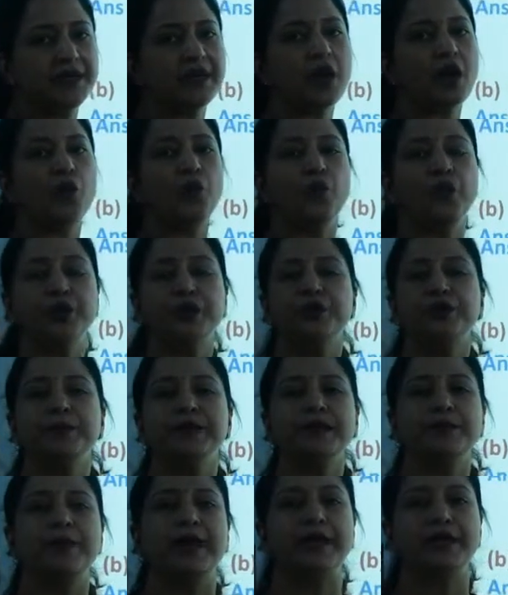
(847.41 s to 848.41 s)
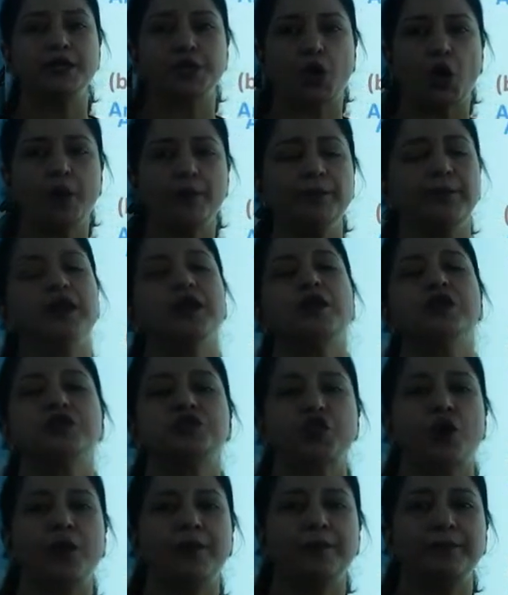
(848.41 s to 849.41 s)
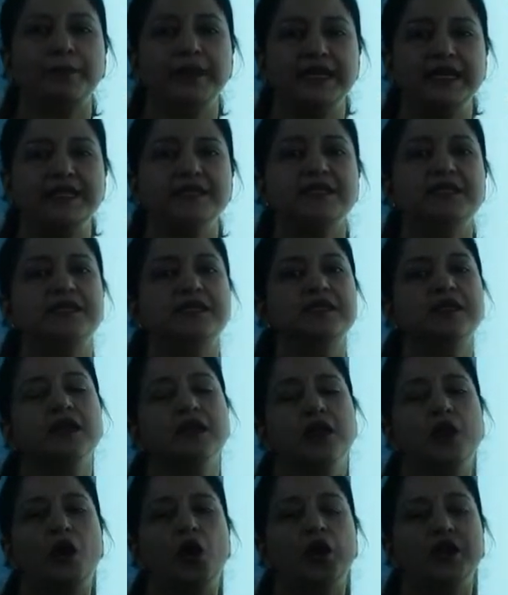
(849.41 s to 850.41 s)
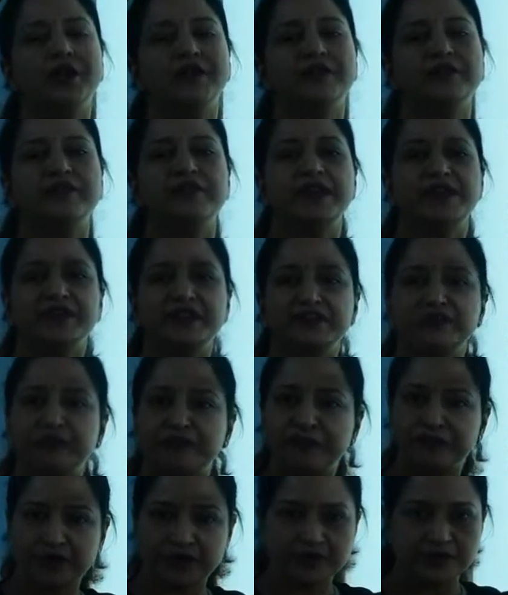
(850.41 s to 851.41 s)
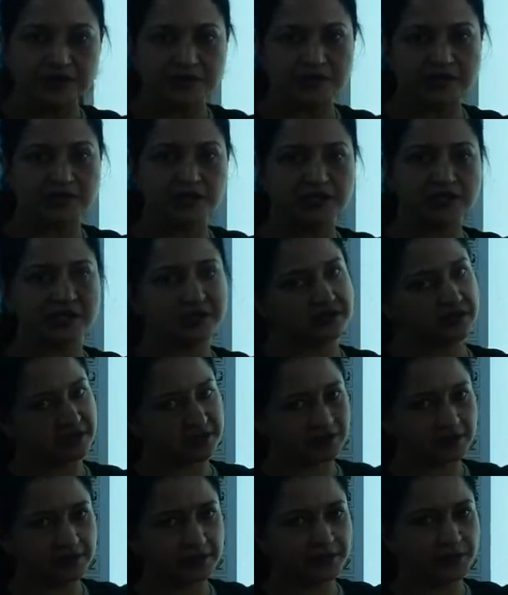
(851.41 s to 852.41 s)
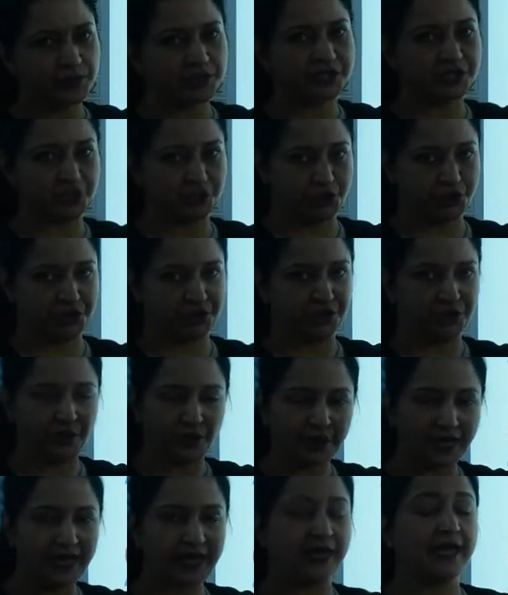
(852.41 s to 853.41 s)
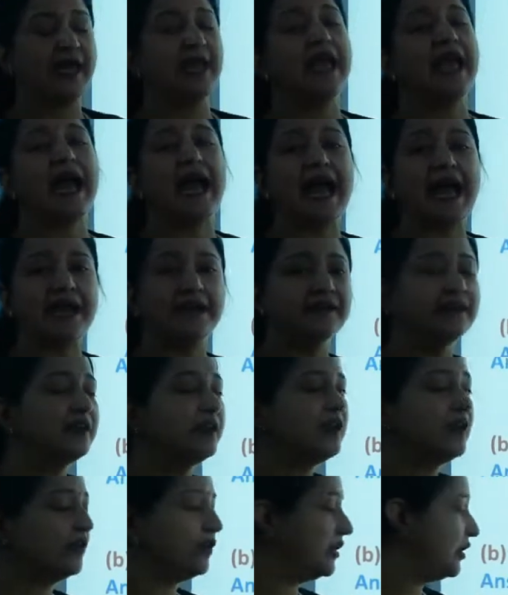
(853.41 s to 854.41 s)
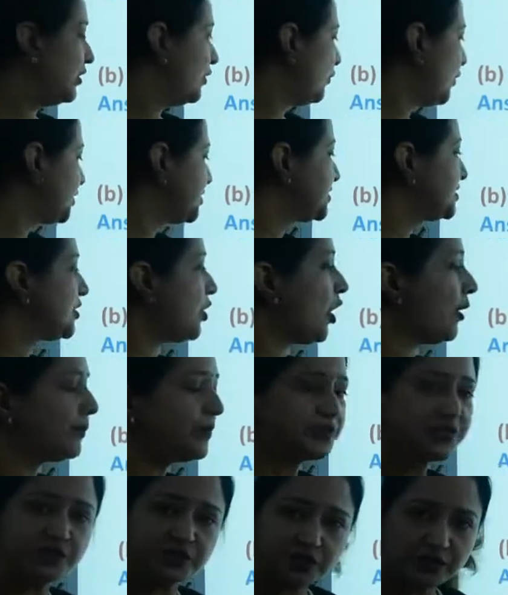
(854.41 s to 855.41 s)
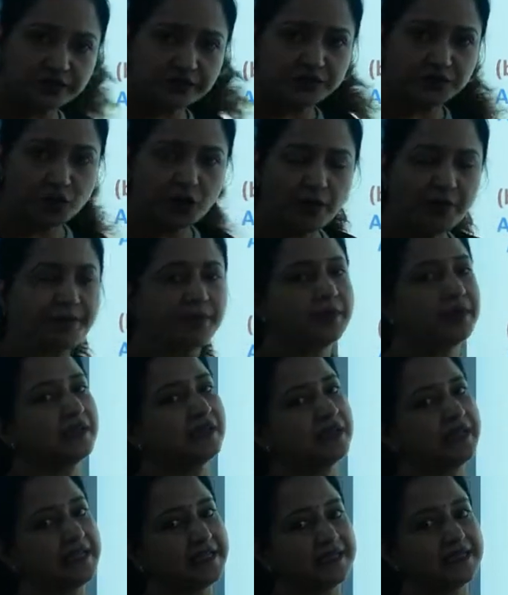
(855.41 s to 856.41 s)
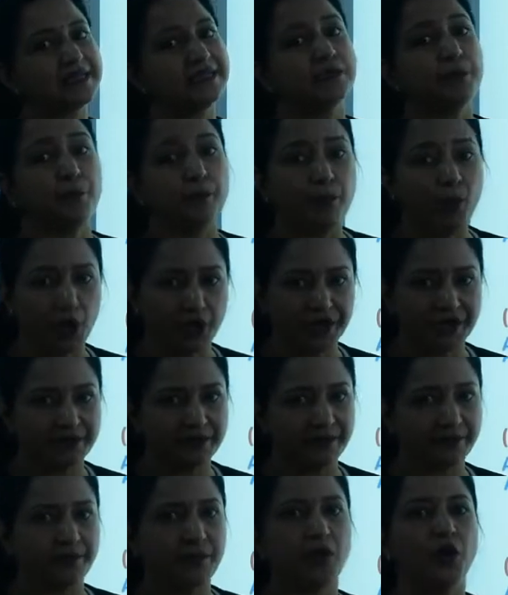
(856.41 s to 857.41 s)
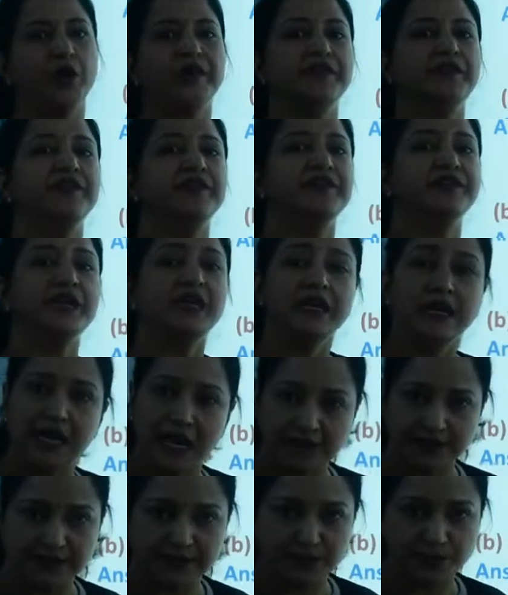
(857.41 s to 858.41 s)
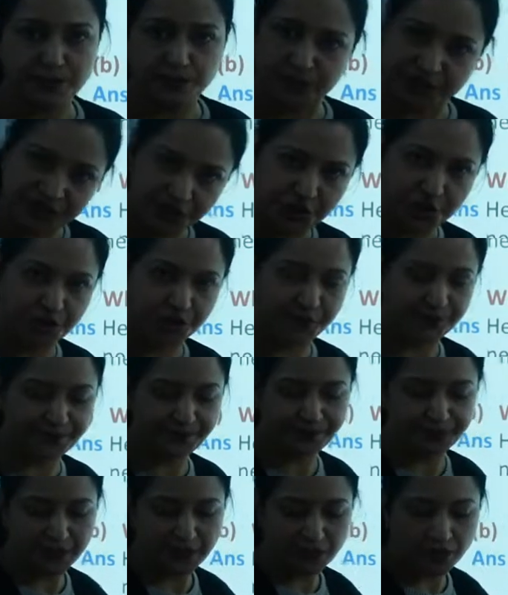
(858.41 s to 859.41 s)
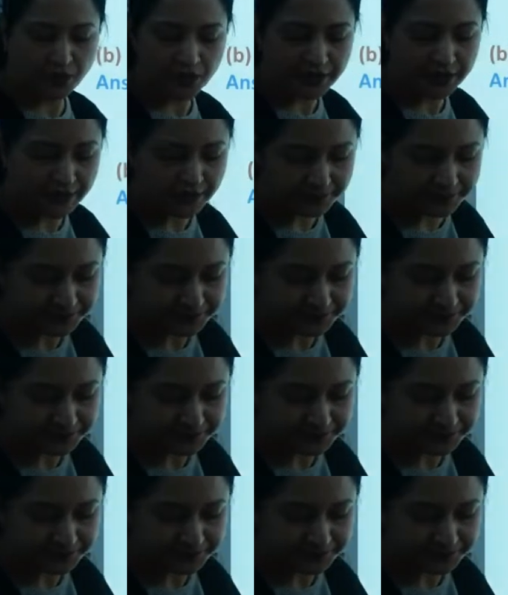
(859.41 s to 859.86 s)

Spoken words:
Now, what do you mean by top? Top means on the very first position, okay, and what is the opposite of top? It is bottom, on the very last position, okay.